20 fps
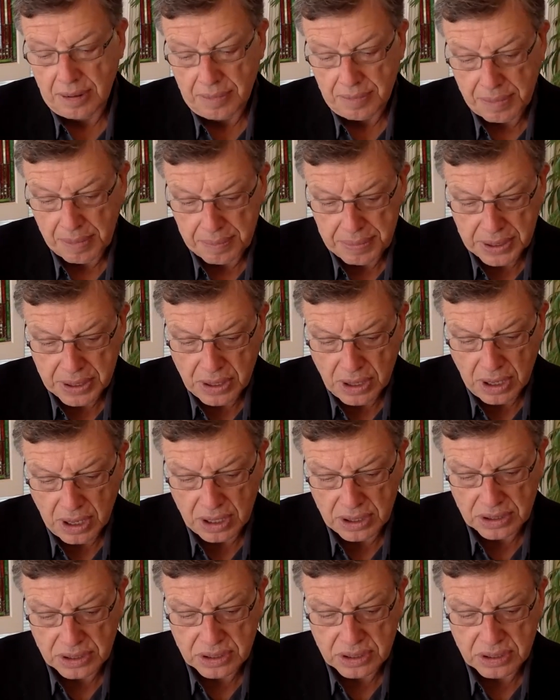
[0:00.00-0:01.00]
but
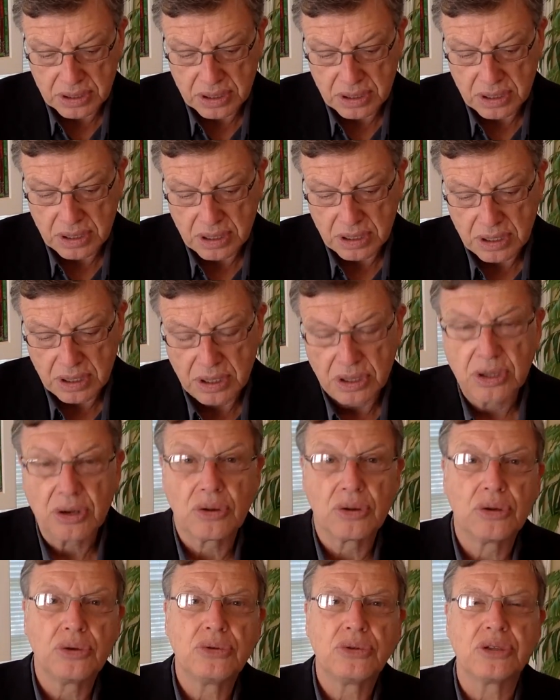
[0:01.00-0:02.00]
because
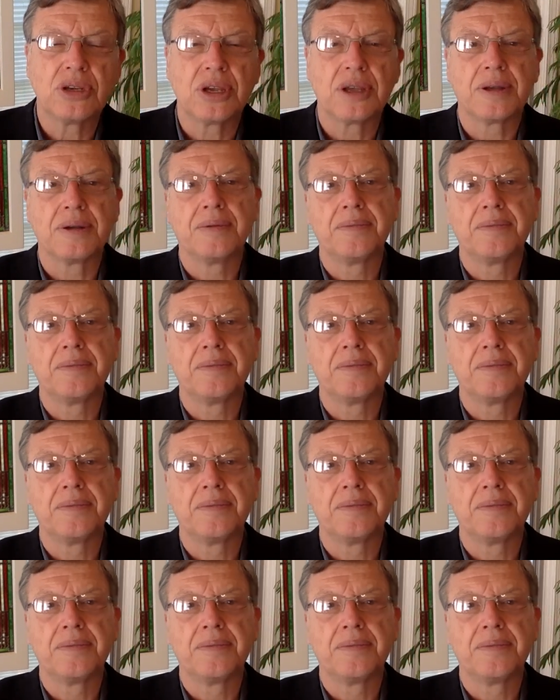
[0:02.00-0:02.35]
they're losing.